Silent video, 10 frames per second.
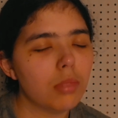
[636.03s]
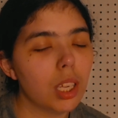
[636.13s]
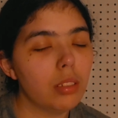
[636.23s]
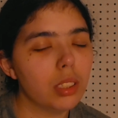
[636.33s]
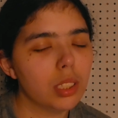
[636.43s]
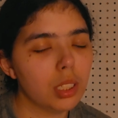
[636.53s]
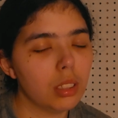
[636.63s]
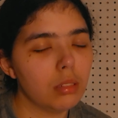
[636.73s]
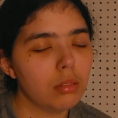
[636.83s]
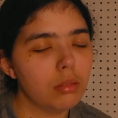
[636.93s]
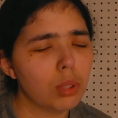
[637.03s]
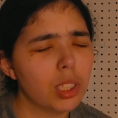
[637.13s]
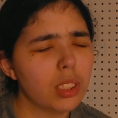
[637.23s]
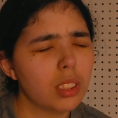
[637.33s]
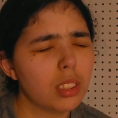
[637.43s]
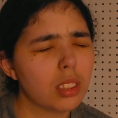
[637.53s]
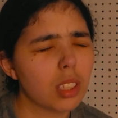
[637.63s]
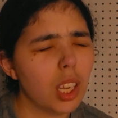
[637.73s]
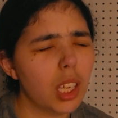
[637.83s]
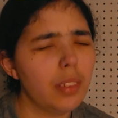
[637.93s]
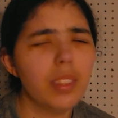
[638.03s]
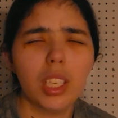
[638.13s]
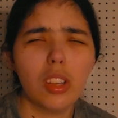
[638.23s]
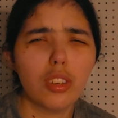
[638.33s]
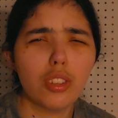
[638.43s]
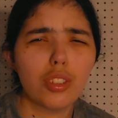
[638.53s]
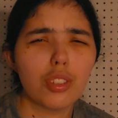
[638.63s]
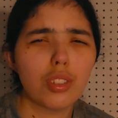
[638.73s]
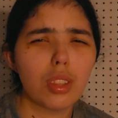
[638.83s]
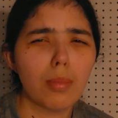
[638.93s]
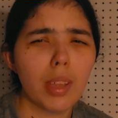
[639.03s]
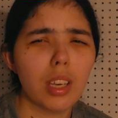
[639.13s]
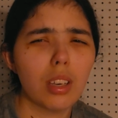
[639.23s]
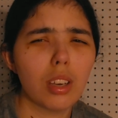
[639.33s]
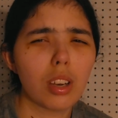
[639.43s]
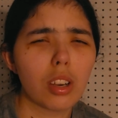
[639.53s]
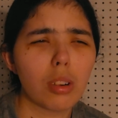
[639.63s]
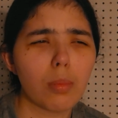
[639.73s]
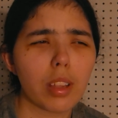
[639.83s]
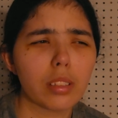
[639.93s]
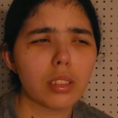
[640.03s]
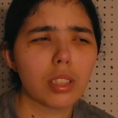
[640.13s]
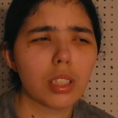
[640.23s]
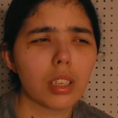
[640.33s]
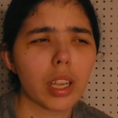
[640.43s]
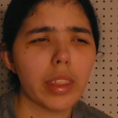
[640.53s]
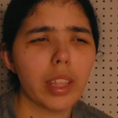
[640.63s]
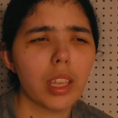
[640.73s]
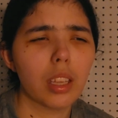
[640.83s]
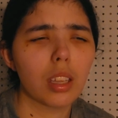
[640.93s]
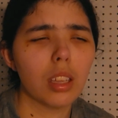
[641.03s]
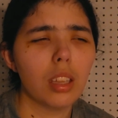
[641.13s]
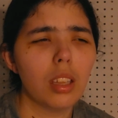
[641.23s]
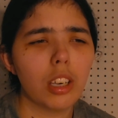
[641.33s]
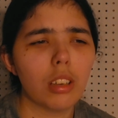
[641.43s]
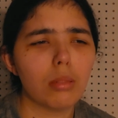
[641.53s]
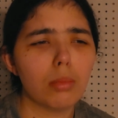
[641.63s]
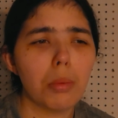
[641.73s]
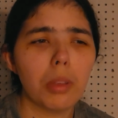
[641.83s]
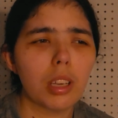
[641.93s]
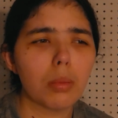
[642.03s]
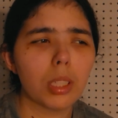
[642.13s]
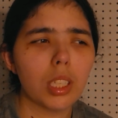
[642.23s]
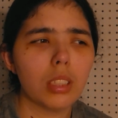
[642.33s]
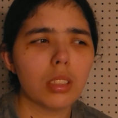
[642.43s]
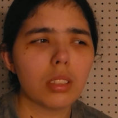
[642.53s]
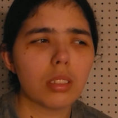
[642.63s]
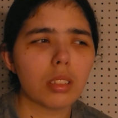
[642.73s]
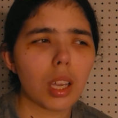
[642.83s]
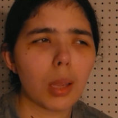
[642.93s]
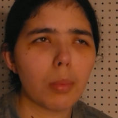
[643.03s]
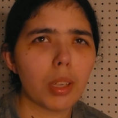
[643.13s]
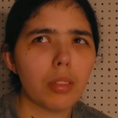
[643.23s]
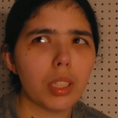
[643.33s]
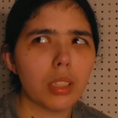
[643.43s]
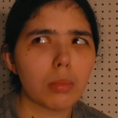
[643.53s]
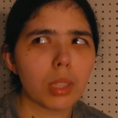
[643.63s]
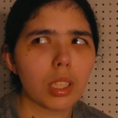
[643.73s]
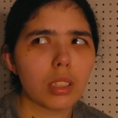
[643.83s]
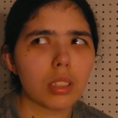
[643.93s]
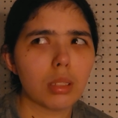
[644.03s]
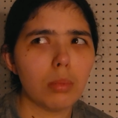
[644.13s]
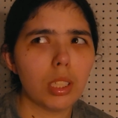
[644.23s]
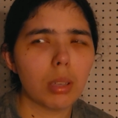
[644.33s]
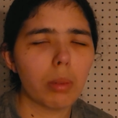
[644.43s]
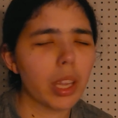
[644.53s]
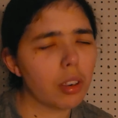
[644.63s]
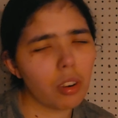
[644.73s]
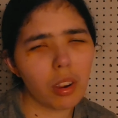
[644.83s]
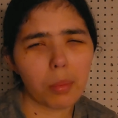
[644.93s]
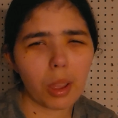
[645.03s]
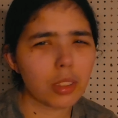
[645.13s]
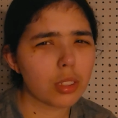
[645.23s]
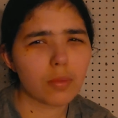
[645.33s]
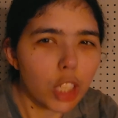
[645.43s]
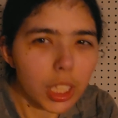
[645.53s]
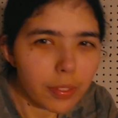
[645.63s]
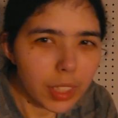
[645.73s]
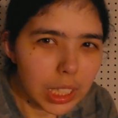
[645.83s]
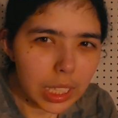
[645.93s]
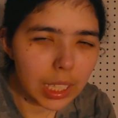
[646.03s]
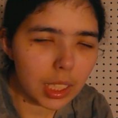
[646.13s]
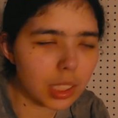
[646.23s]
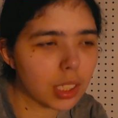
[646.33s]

I will see you once I finish the Maiden and Her Monster. I think. I don't know. Maybe a couple days. I might read something else in the meantime. I don't know. I'm not fully feeling it.